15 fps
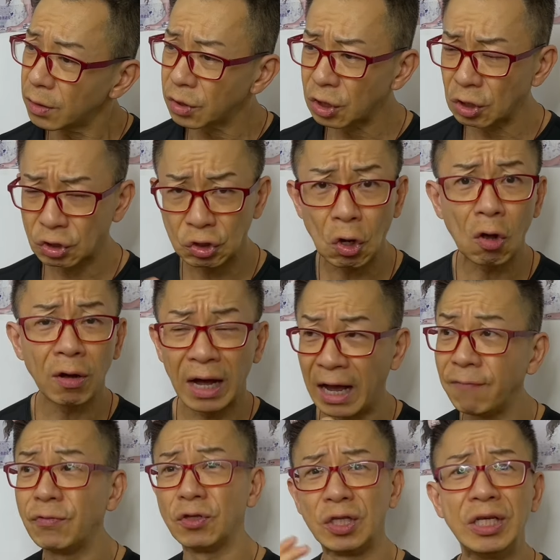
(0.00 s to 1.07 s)
the song, I
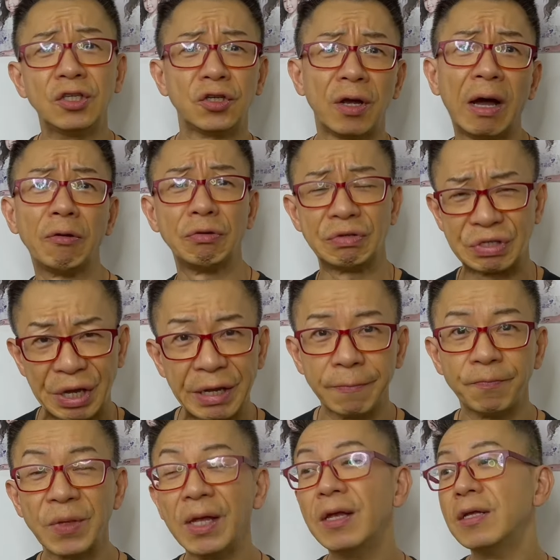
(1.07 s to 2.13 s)
have to teach her how to sing.
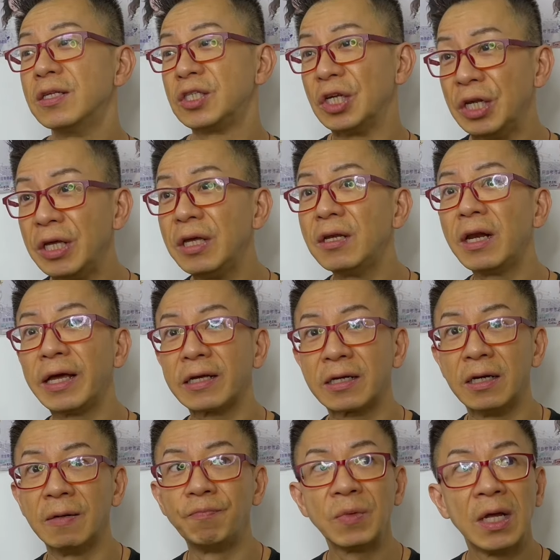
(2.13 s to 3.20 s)
Celine, like,
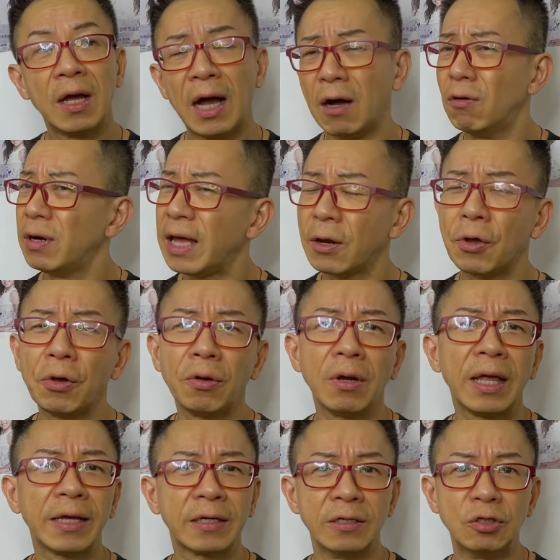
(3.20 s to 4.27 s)
um, I'll let her
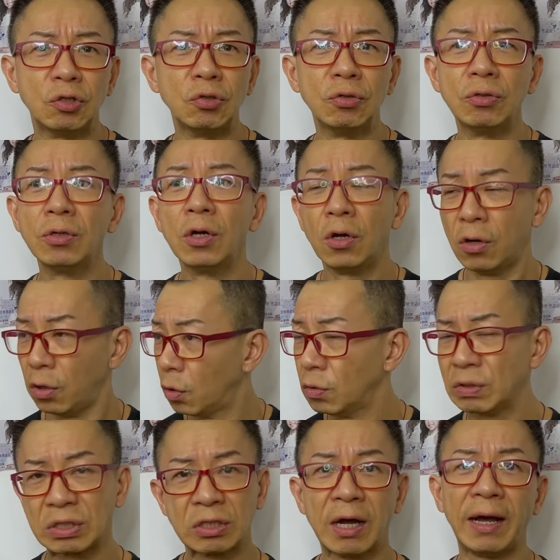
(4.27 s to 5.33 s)
like uh, do her
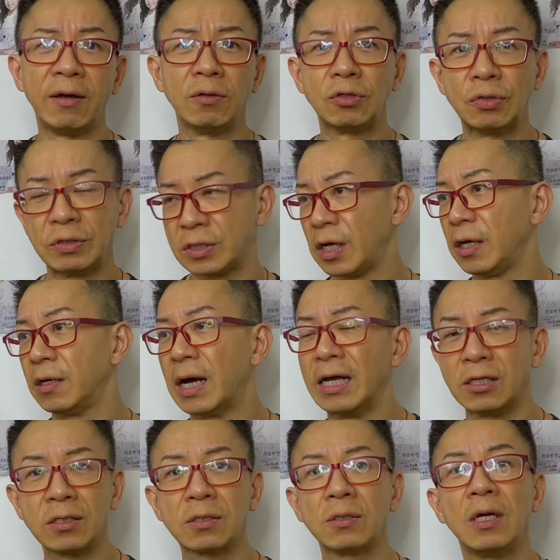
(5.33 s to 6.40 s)
own style to sing. I
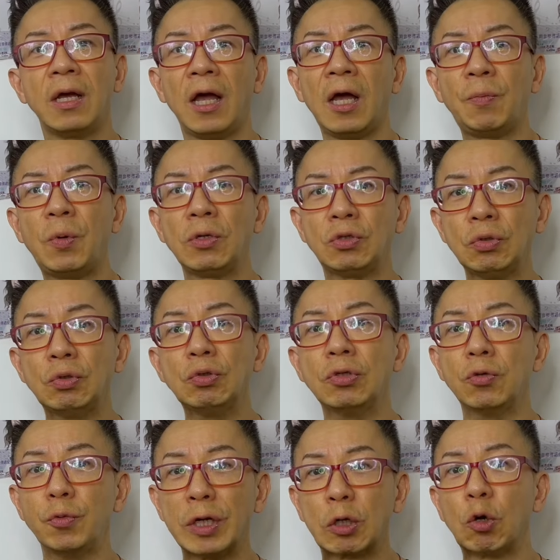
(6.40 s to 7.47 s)
just help her to do
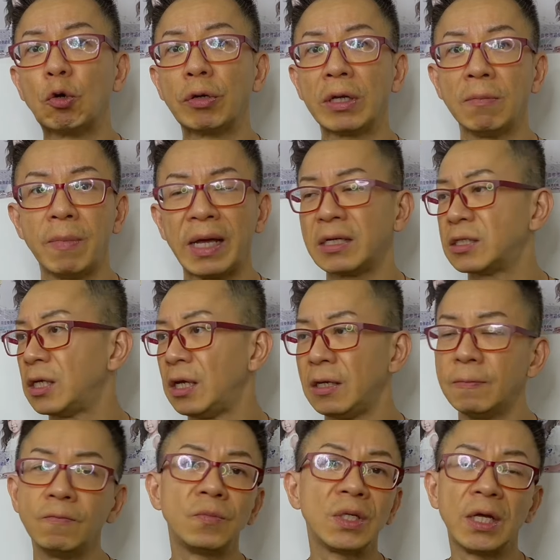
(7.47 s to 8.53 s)
the recording,
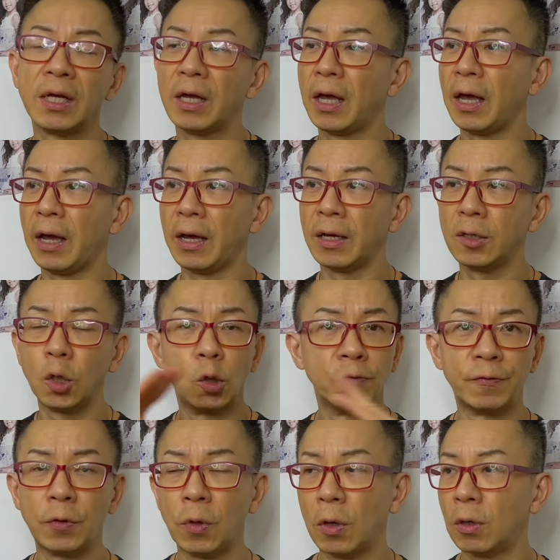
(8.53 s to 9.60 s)
mixing, and
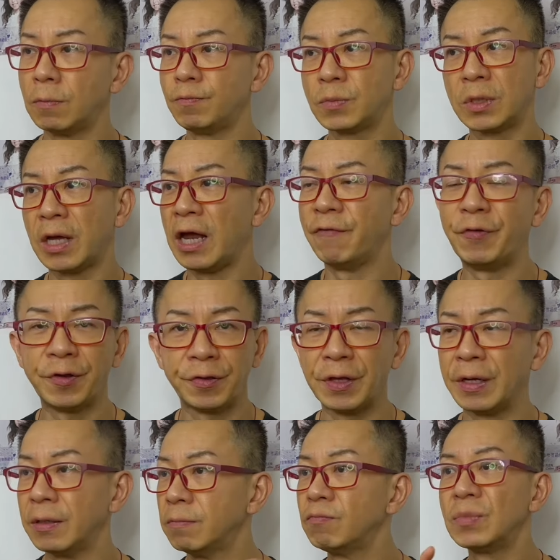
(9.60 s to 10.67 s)
overall
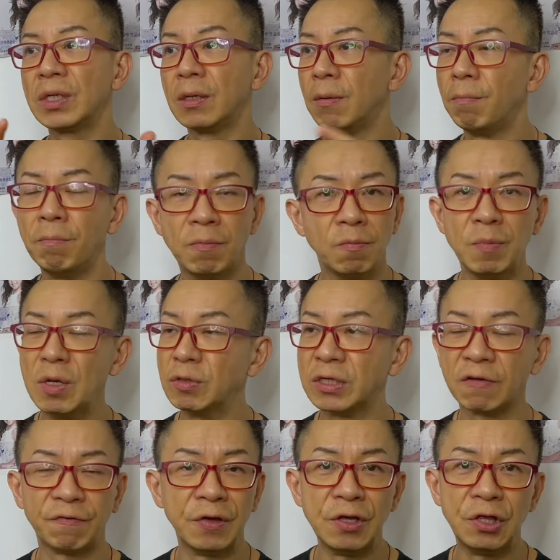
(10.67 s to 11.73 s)
everything
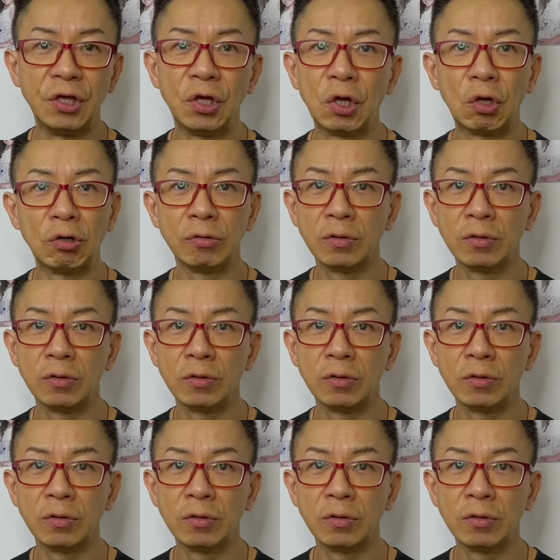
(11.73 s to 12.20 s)
music video